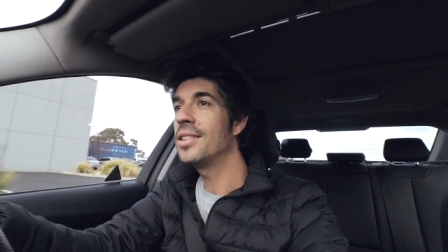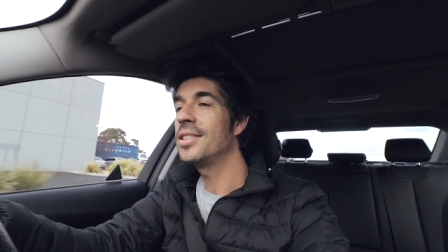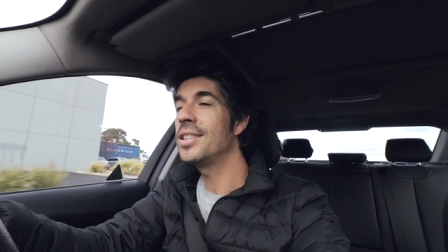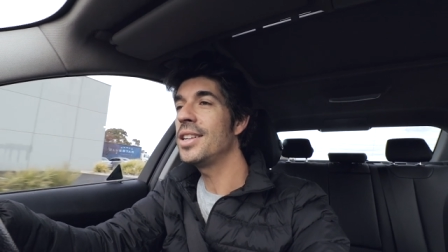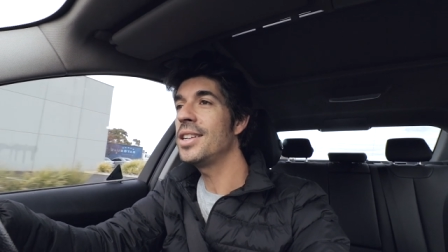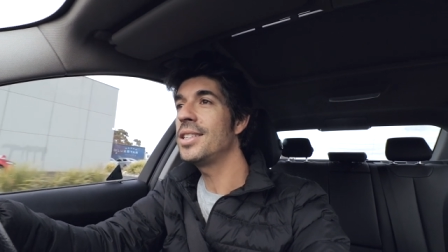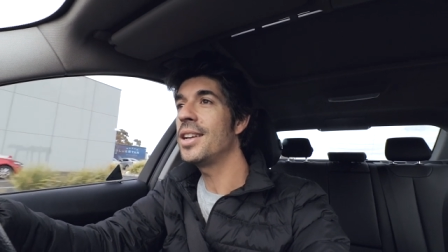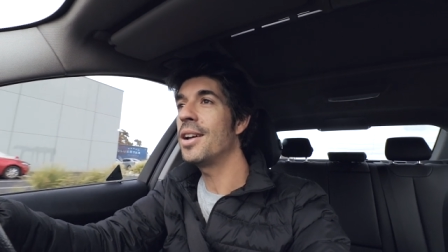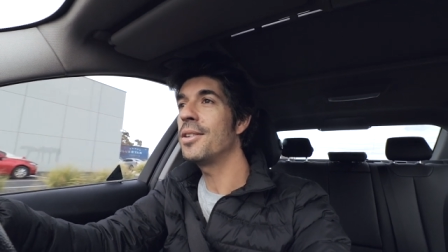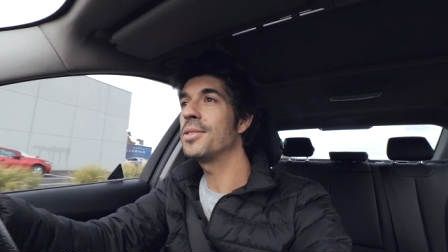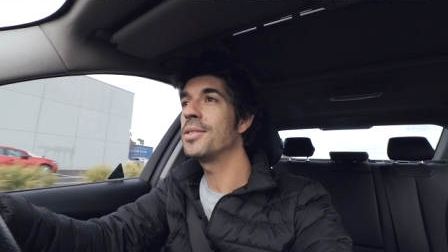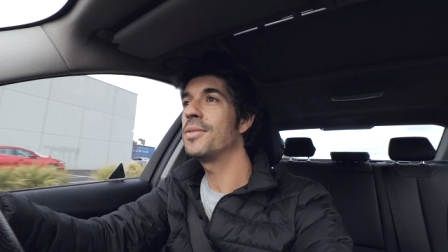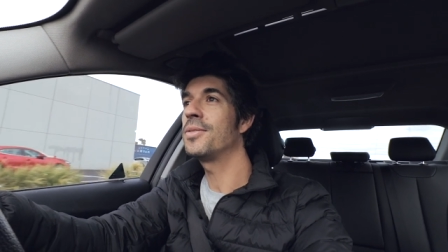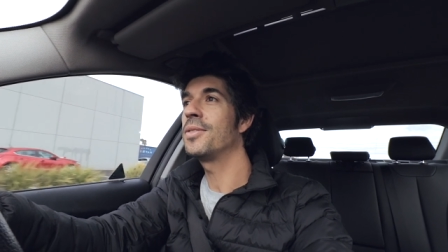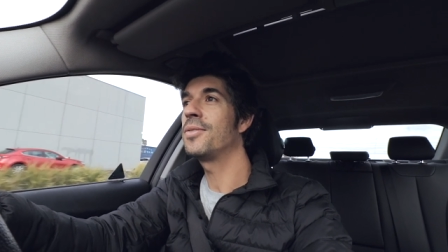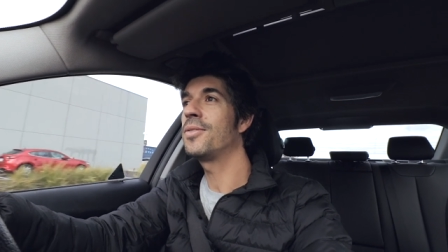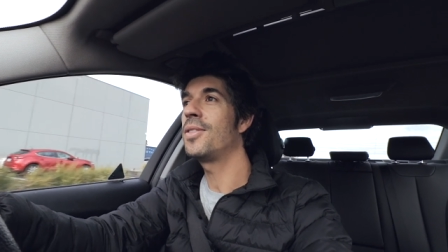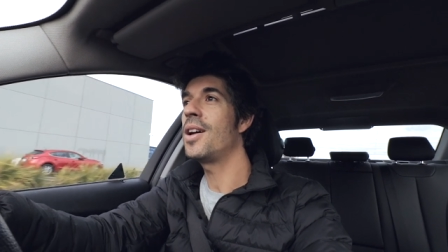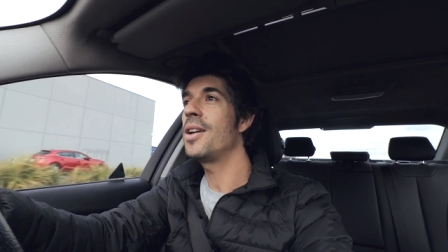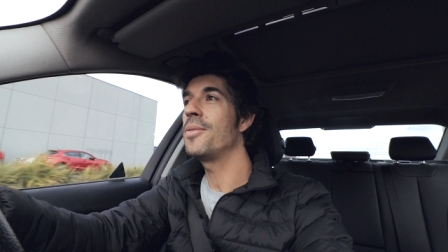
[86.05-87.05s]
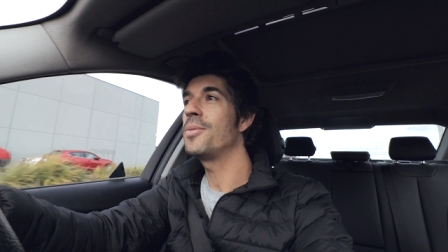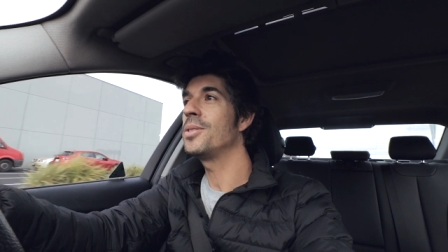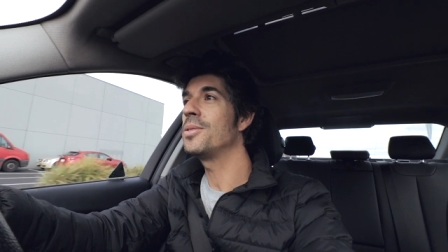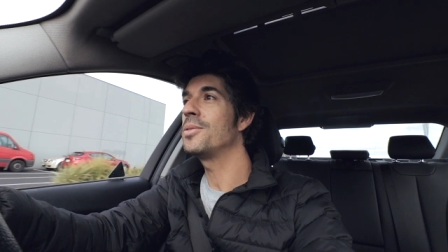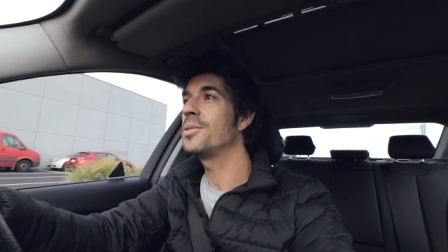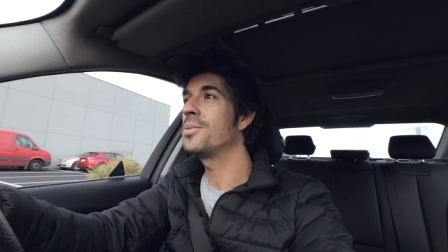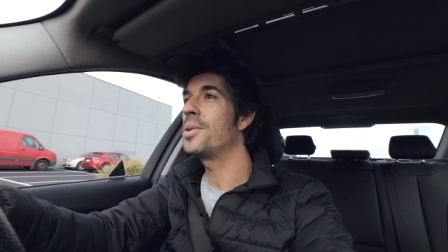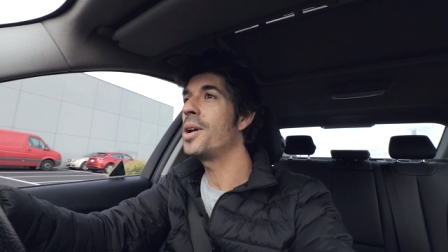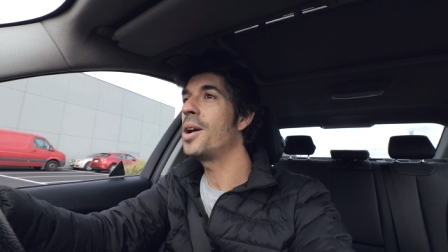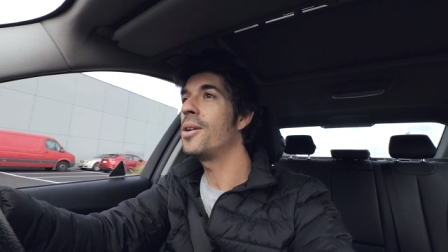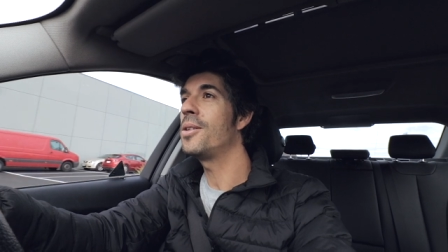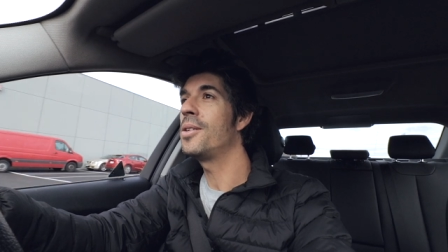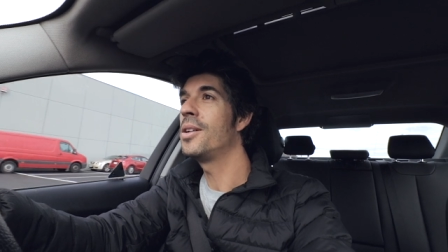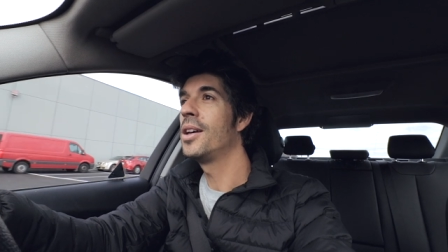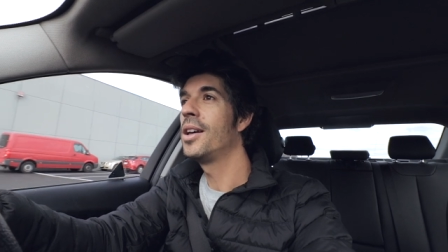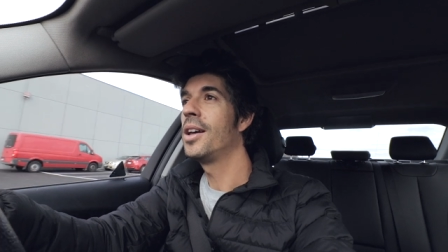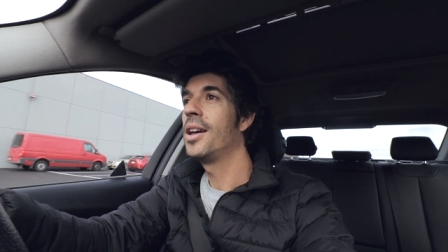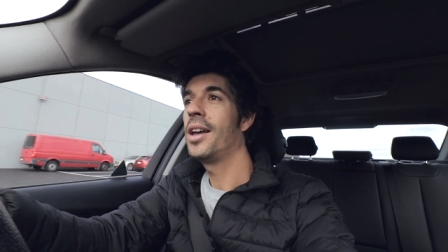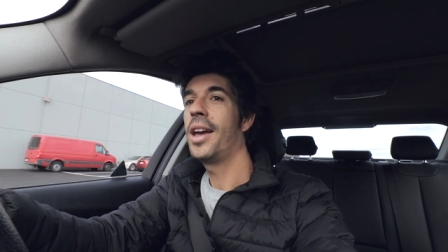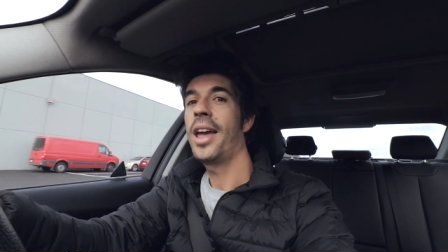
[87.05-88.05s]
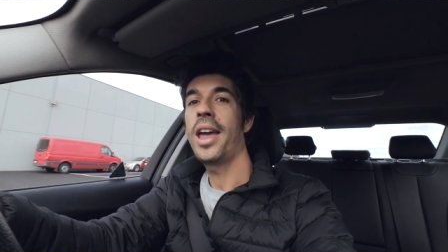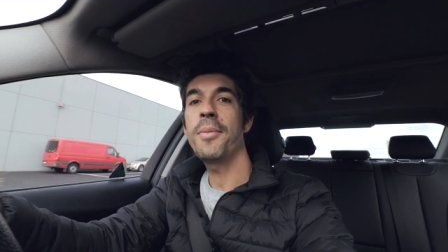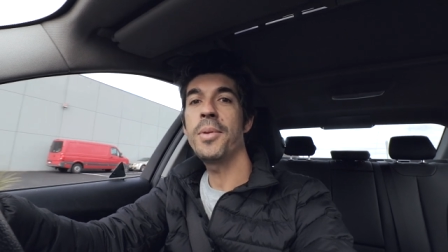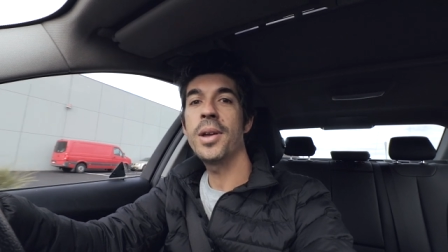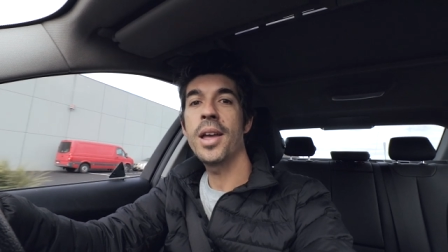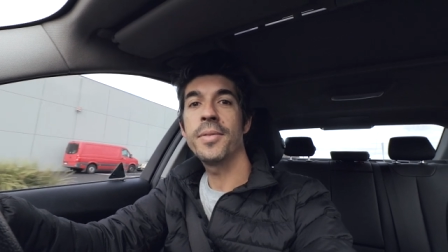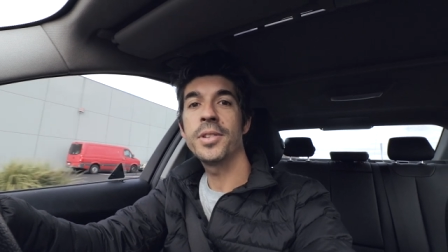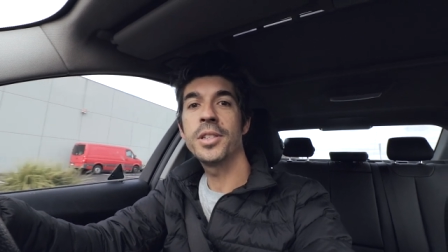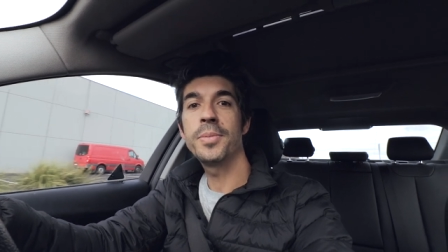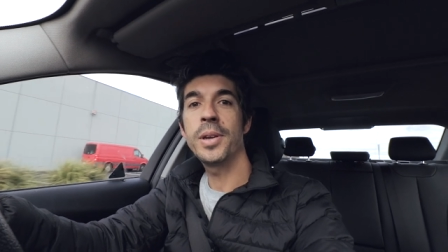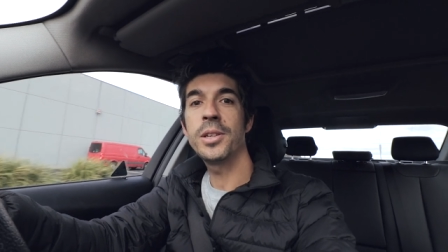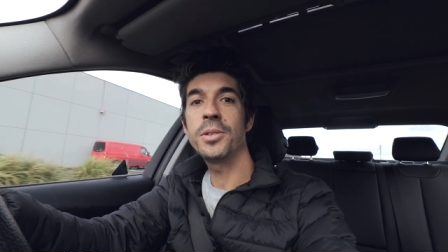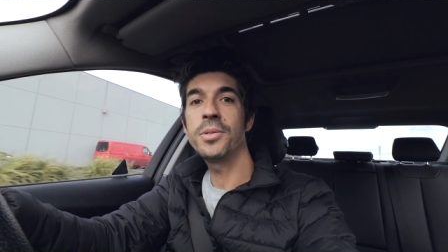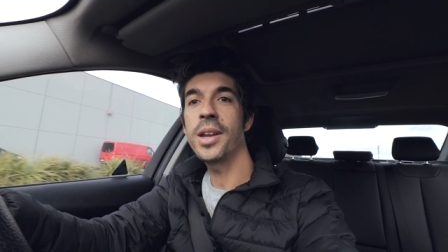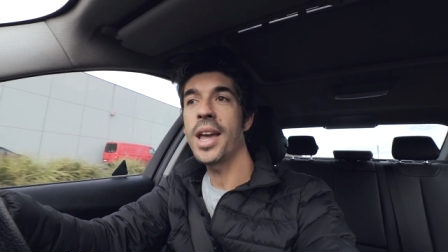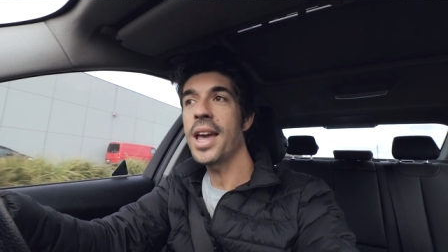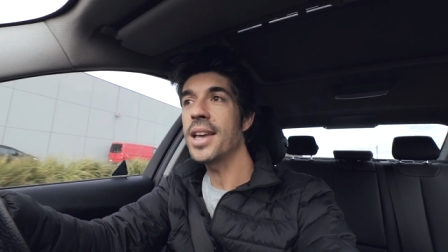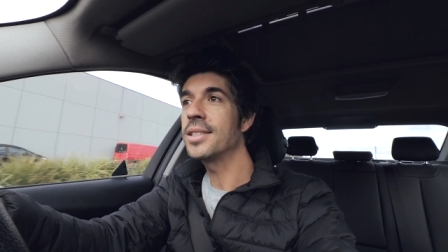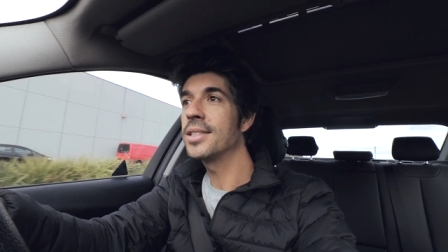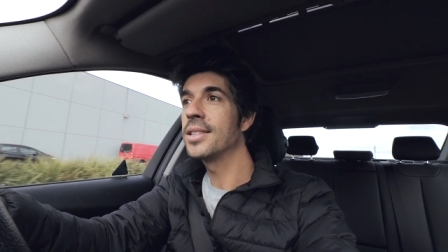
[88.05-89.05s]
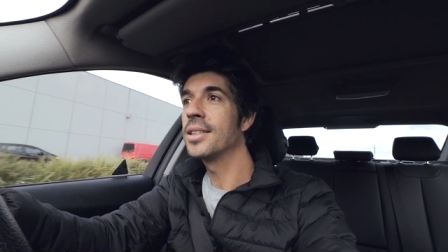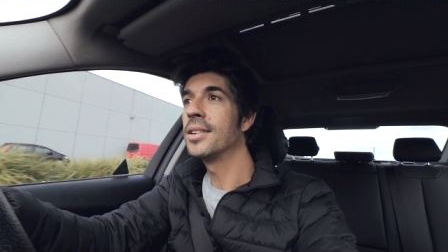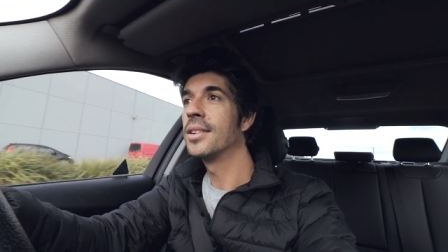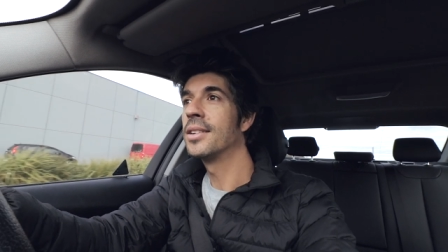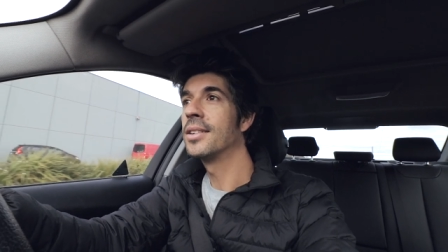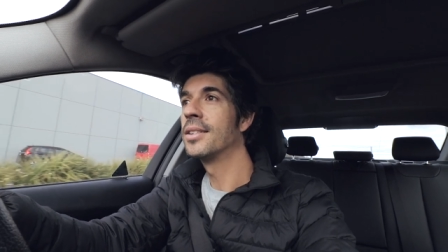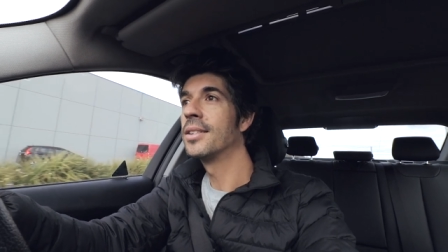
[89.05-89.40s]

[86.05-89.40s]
details of the flight with you as well. And we have a special guest.